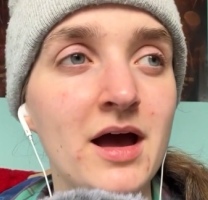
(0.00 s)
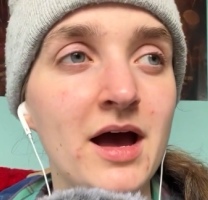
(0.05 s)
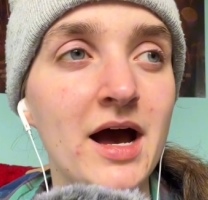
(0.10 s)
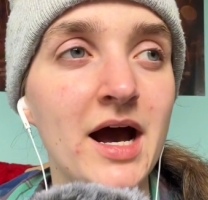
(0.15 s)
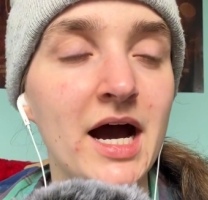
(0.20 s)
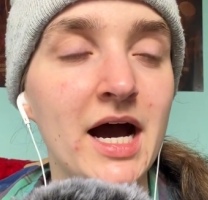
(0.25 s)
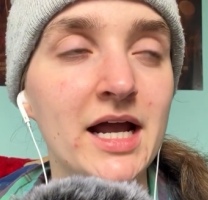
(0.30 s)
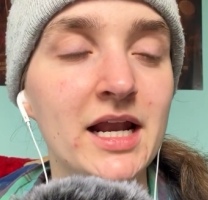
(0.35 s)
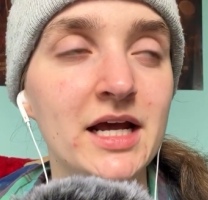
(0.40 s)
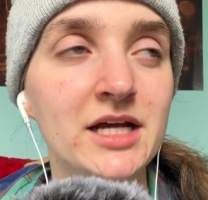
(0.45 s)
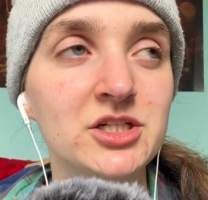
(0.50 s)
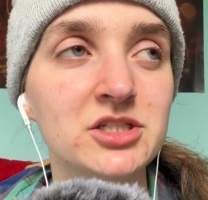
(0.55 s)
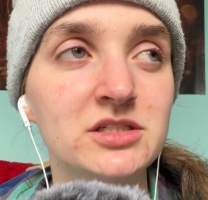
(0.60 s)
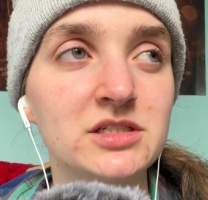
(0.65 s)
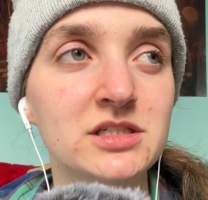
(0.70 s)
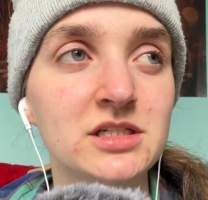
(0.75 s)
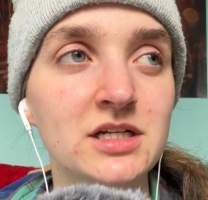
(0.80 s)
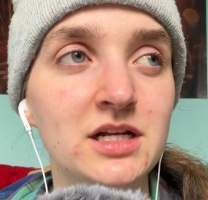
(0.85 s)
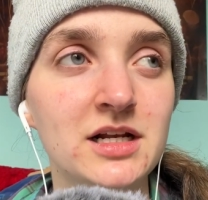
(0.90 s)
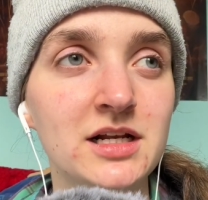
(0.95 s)
and I
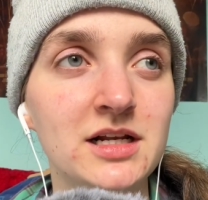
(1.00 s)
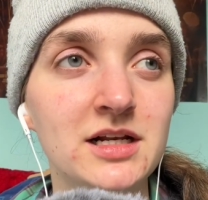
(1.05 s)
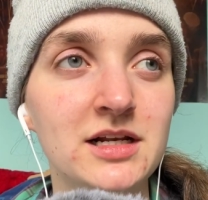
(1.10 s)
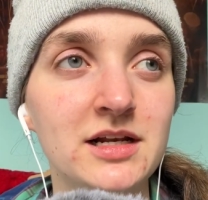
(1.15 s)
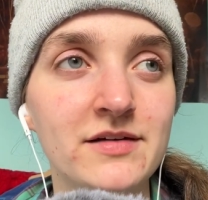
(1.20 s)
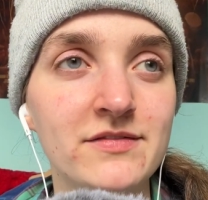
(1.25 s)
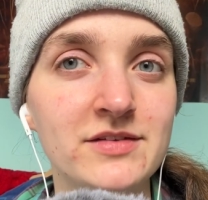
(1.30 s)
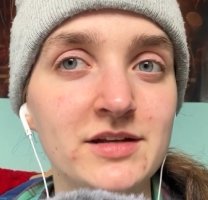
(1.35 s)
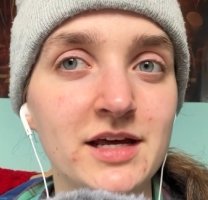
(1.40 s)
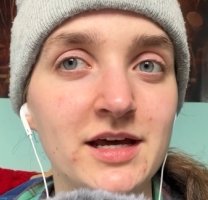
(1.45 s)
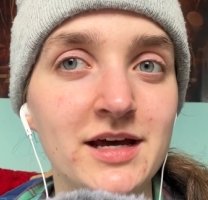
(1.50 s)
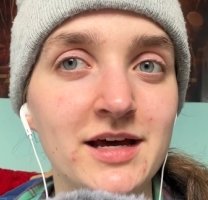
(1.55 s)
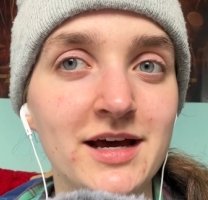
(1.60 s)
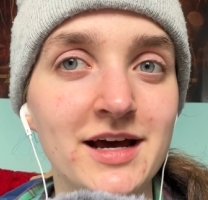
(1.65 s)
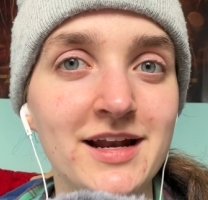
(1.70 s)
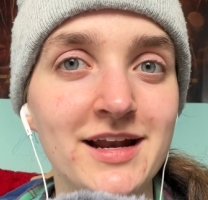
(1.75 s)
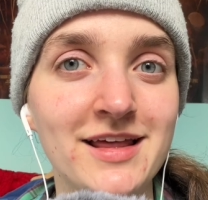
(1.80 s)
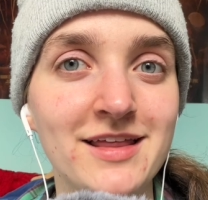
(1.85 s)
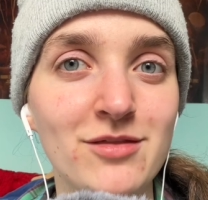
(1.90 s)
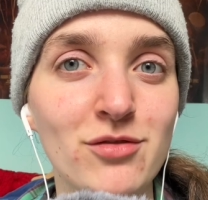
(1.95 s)
just loved it,
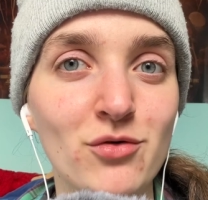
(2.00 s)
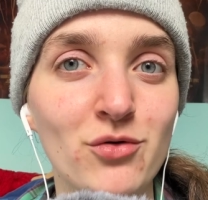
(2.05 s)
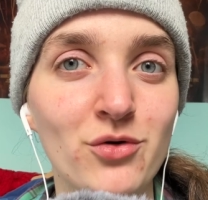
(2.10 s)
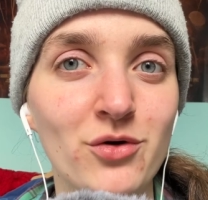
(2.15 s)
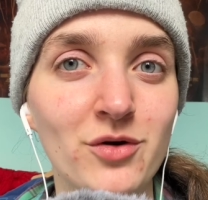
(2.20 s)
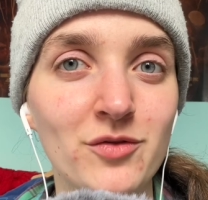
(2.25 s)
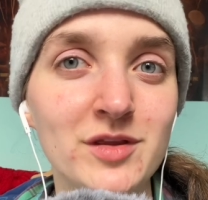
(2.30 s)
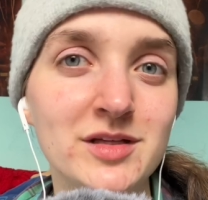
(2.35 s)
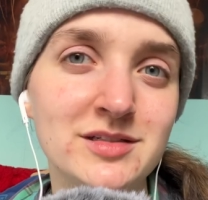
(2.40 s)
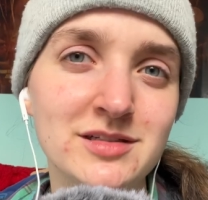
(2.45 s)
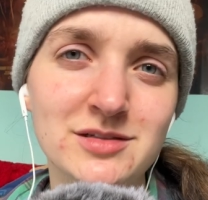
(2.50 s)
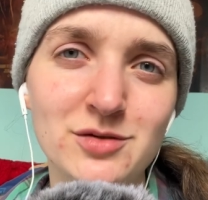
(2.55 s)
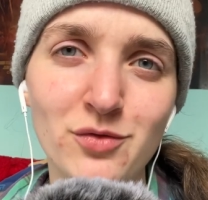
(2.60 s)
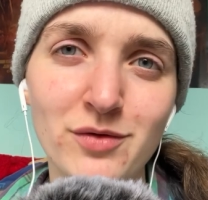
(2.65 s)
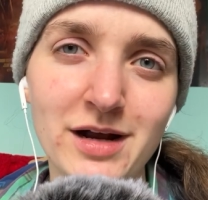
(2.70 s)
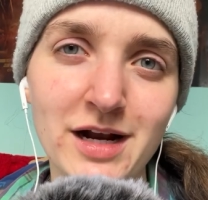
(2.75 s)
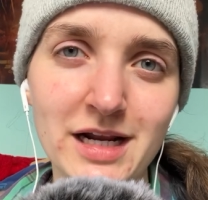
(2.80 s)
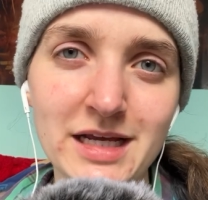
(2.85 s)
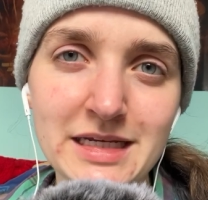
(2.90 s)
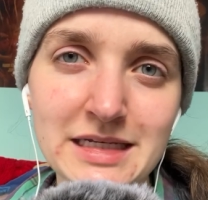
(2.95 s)
and I thought this is a
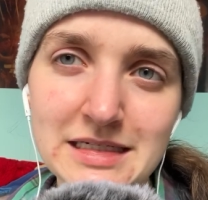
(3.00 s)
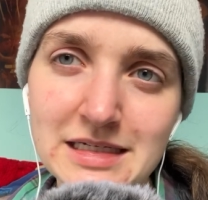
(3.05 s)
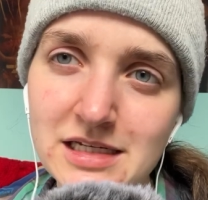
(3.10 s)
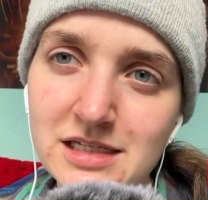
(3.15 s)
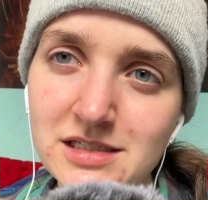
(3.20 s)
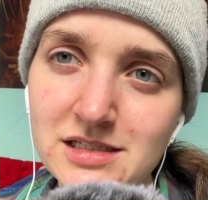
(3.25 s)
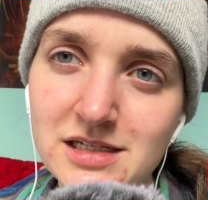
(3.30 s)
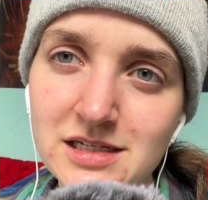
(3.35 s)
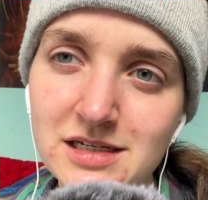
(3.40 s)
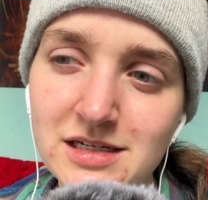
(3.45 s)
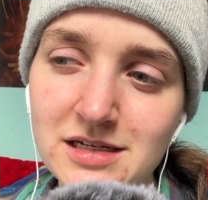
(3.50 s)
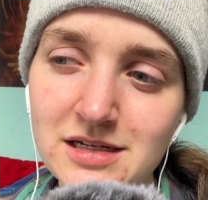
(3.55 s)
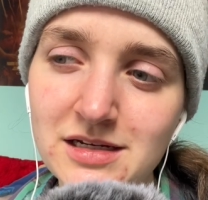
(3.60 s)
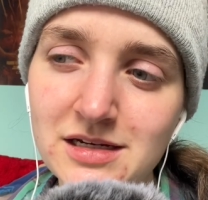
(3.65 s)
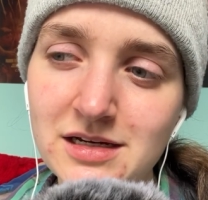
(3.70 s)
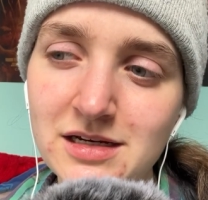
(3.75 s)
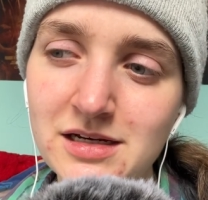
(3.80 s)
really easy,